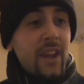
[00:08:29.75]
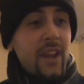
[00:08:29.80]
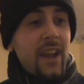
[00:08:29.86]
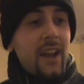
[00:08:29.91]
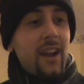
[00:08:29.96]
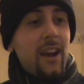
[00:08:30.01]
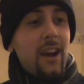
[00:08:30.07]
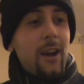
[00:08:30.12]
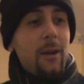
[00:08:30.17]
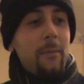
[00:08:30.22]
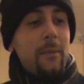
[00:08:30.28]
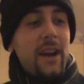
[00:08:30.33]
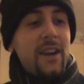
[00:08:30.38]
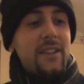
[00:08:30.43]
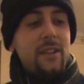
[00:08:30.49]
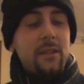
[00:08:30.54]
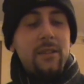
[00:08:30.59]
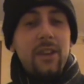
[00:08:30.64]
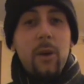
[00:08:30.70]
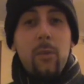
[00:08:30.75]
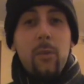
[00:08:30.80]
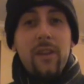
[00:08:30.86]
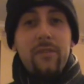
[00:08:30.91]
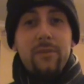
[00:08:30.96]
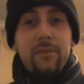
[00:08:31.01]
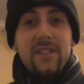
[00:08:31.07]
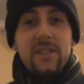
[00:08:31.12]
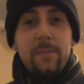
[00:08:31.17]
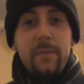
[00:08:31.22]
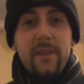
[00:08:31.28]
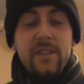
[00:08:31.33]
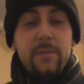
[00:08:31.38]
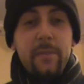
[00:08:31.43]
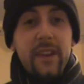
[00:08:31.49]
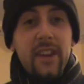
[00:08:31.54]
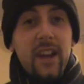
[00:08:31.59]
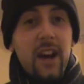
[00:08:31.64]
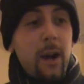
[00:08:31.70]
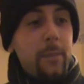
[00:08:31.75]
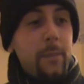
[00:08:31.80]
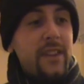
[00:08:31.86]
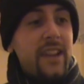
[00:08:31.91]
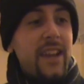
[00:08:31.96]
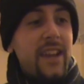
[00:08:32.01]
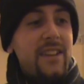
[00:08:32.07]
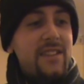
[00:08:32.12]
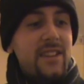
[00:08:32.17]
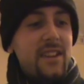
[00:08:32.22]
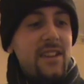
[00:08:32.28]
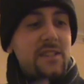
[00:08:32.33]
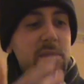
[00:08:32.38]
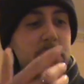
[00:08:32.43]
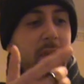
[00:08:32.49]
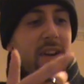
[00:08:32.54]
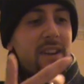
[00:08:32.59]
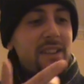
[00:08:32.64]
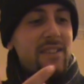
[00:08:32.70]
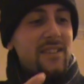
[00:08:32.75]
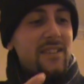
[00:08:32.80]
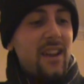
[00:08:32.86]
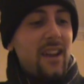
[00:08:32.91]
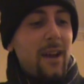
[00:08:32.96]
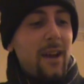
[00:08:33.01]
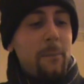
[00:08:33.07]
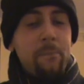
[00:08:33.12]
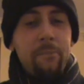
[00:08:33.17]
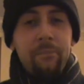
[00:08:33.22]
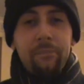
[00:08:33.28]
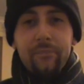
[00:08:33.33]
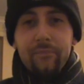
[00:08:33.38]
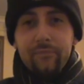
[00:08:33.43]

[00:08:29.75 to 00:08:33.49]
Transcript: Um, I don't know whether it's supposed to be carbonated, but um,